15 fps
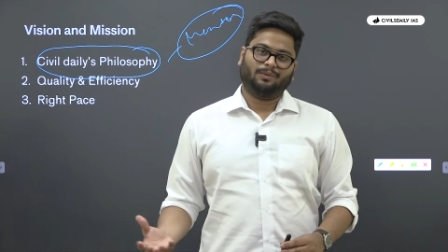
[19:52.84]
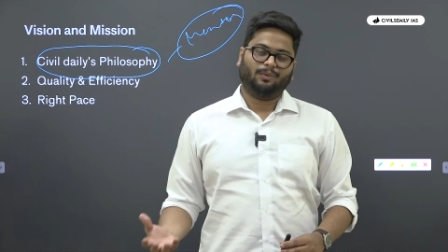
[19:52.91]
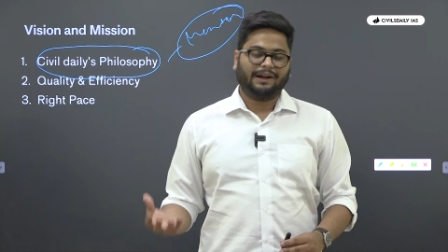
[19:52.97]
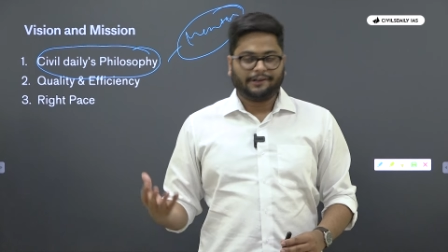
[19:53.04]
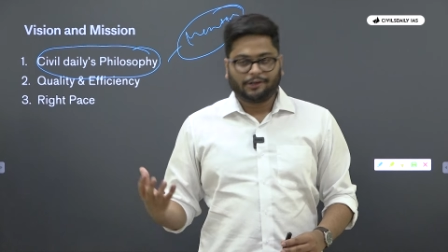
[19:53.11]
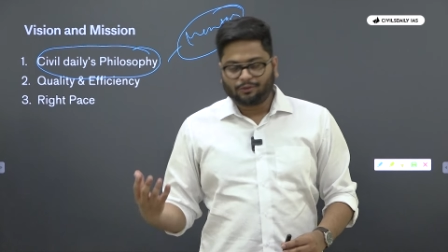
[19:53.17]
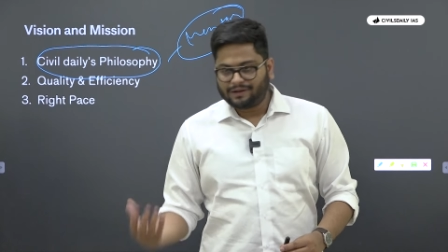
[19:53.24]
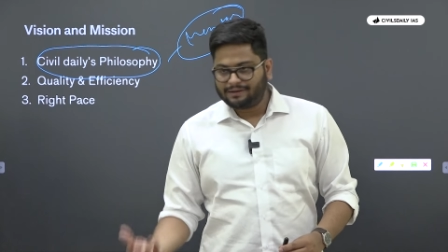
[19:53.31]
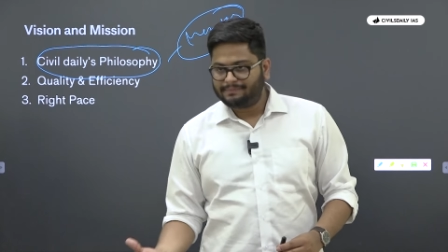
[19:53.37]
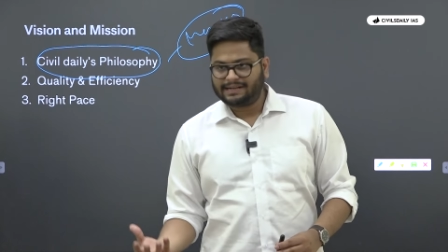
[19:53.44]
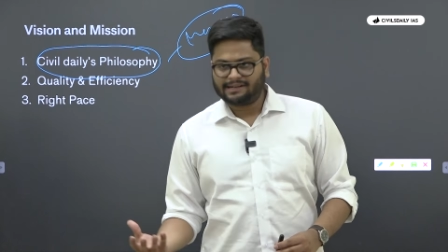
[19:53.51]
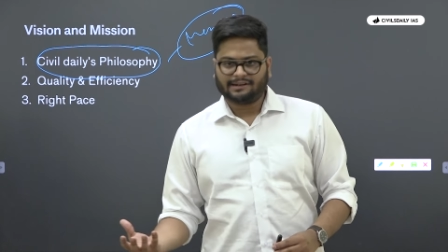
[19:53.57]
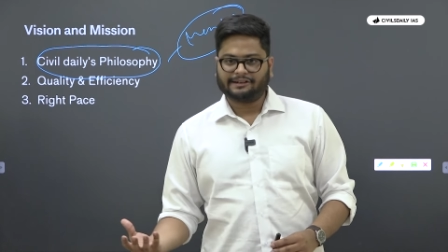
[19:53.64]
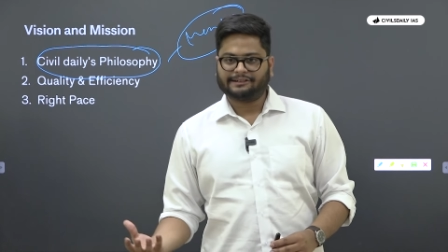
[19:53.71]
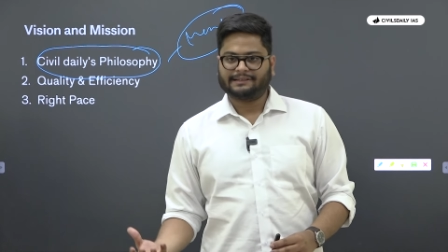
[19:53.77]
one-to-one
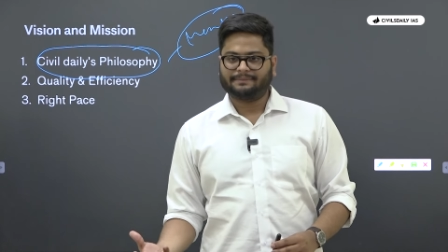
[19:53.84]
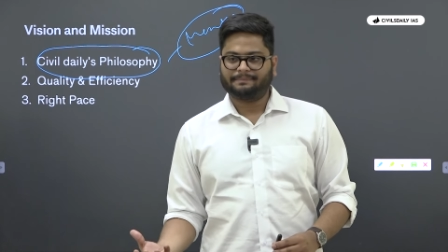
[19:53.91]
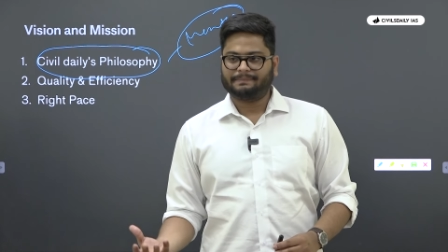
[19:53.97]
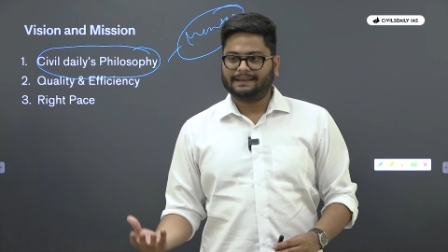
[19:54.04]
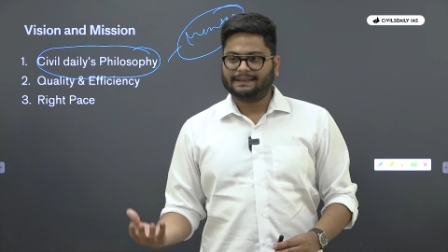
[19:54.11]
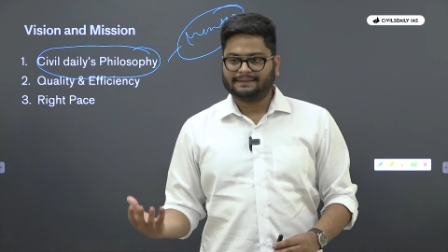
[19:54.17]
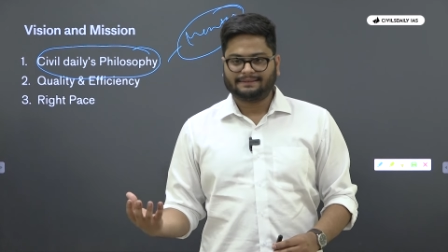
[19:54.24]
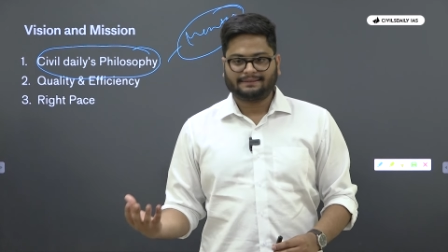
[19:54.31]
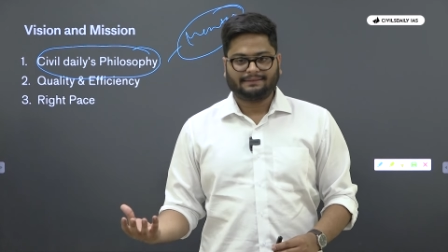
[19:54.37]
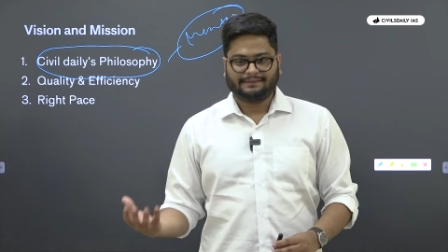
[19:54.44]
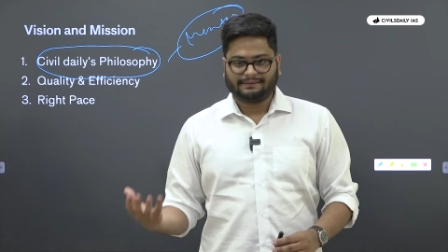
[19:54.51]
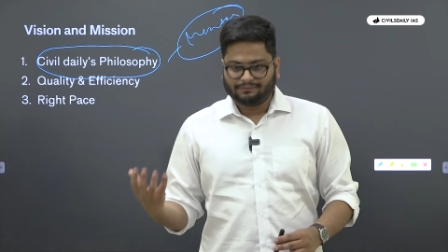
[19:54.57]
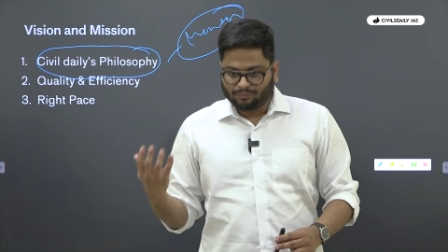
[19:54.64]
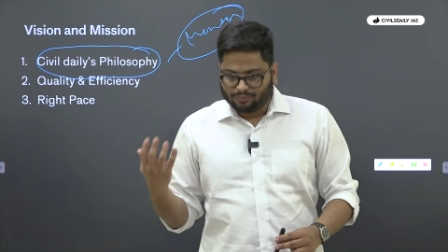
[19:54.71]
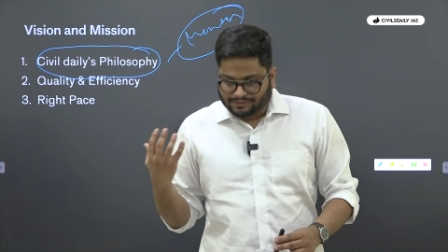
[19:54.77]
mentorship is
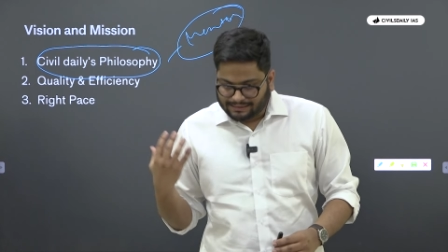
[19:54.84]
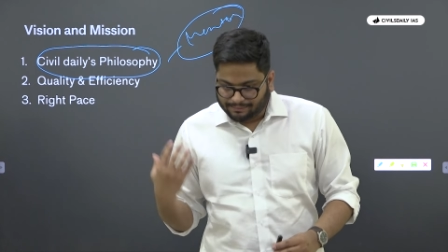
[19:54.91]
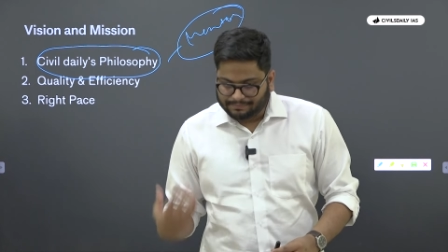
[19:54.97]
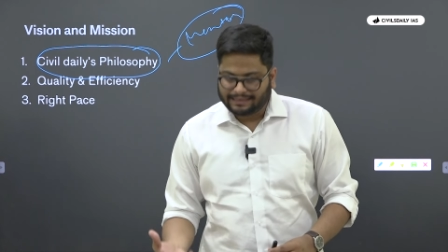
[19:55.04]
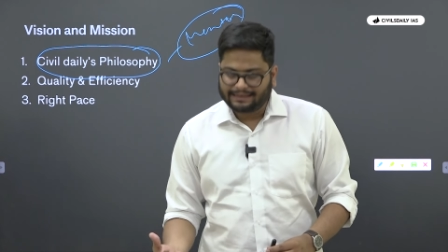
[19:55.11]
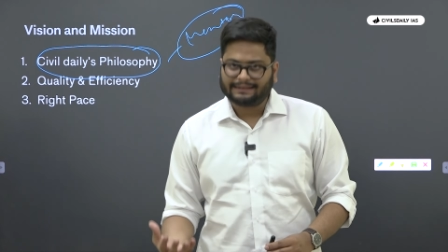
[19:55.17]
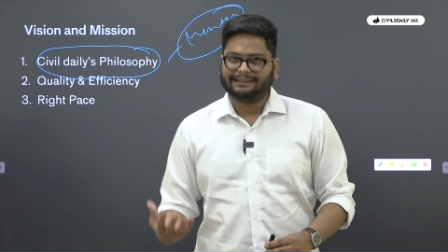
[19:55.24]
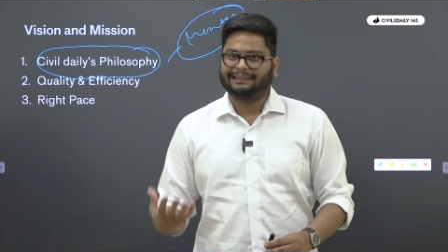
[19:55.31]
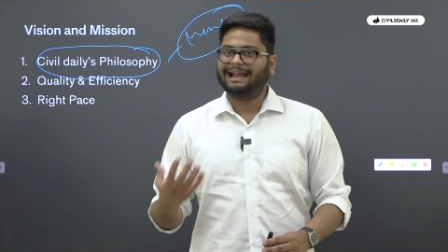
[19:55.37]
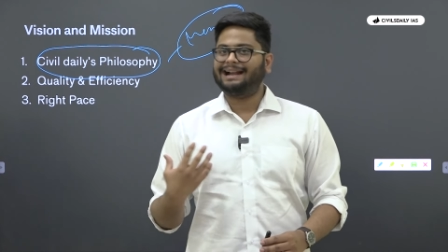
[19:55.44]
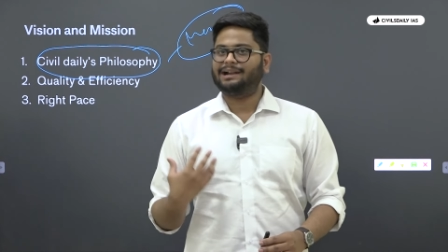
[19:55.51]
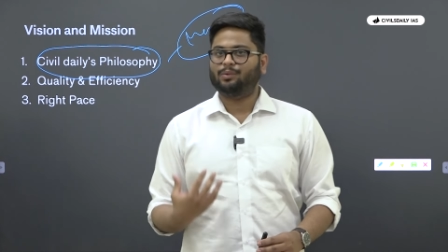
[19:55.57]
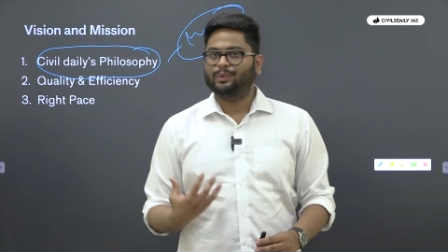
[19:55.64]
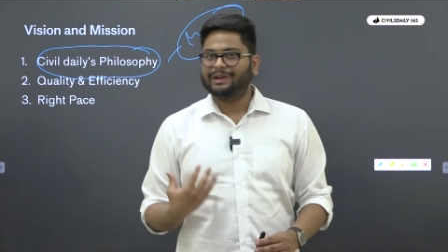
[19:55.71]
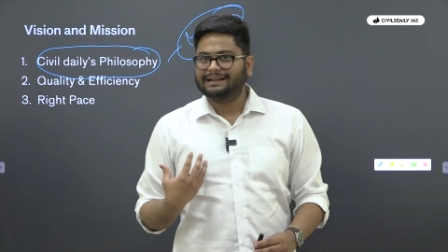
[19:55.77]
something
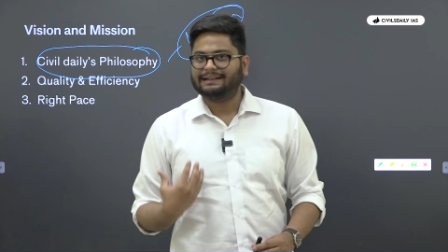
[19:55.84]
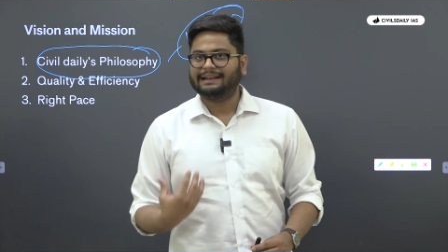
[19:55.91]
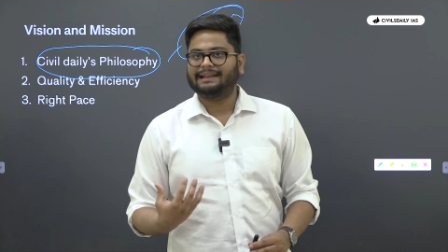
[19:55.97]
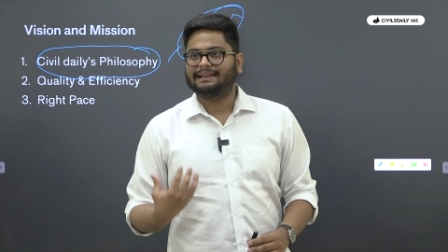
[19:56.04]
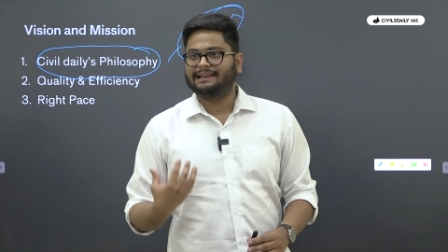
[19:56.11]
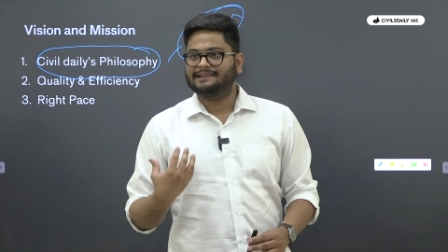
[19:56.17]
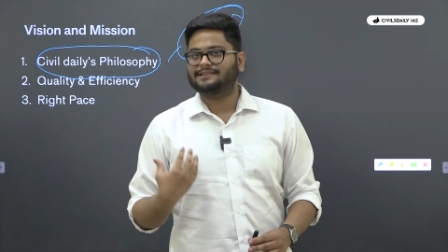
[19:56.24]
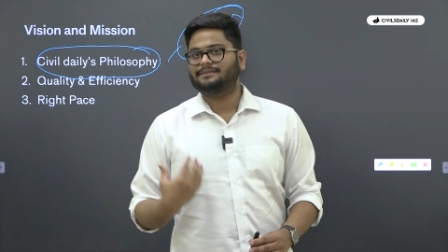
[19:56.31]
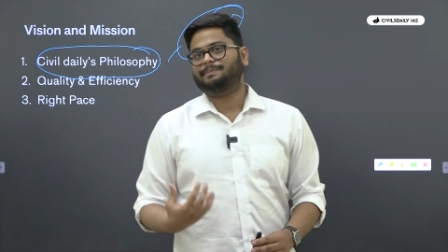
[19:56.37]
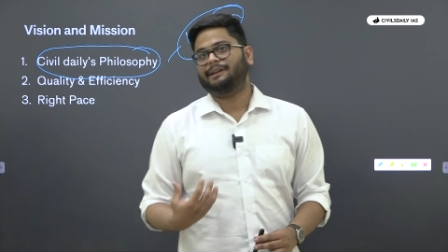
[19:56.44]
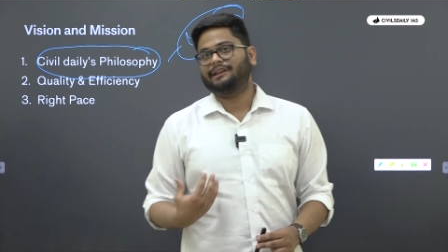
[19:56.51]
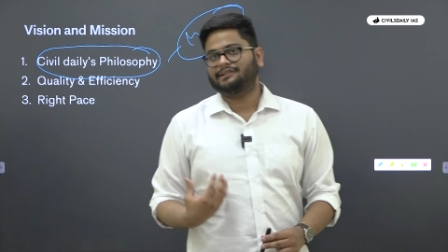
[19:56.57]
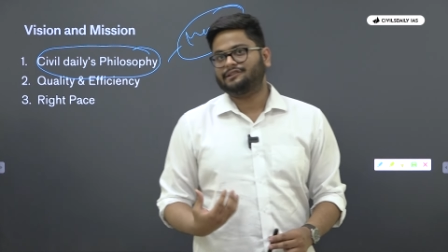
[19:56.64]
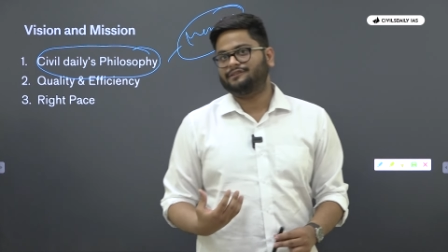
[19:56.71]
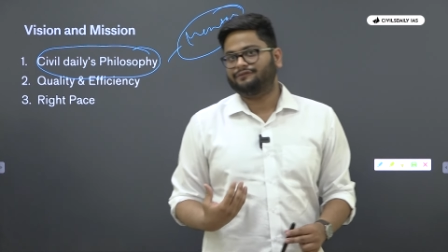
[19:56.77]
that we take
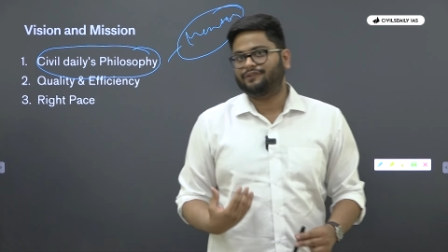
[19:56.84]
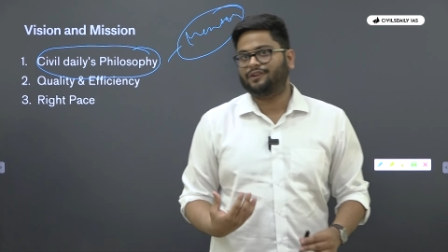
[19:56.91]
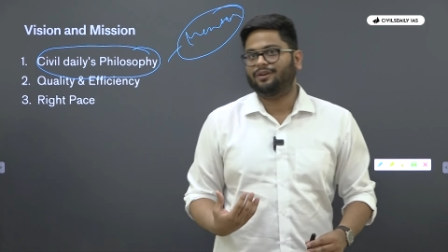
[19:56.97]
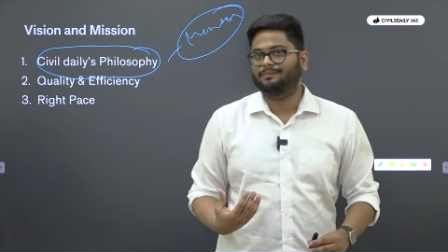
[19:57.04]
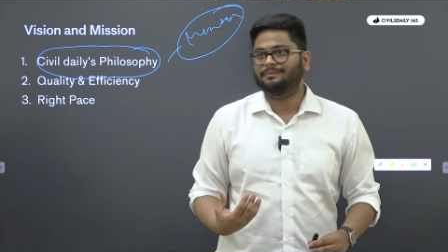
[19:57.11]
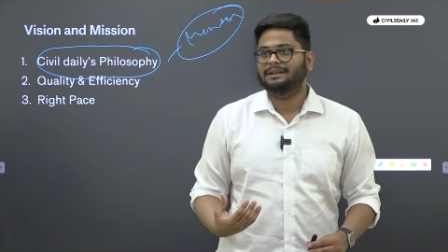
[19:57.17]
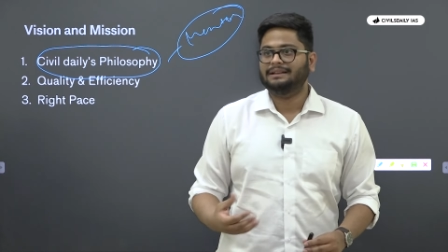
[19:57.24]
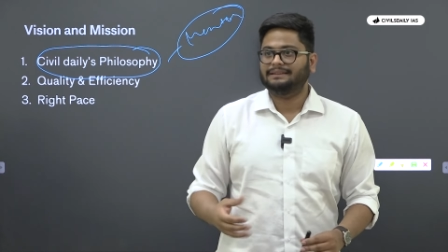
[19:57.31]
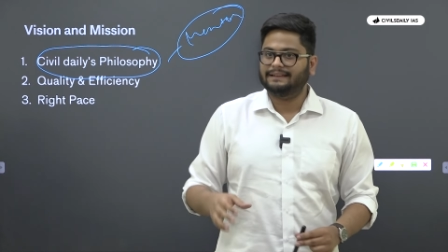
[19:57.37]
inspiration from.